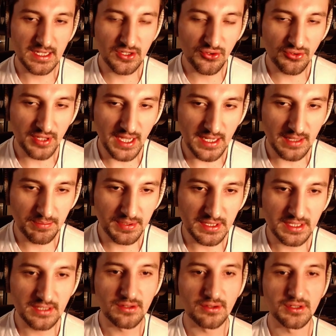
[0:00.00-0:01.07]
create a
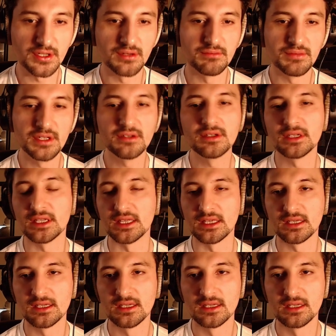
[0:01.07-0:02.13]
political
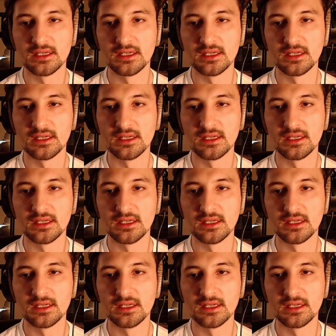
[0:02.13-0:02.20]
community.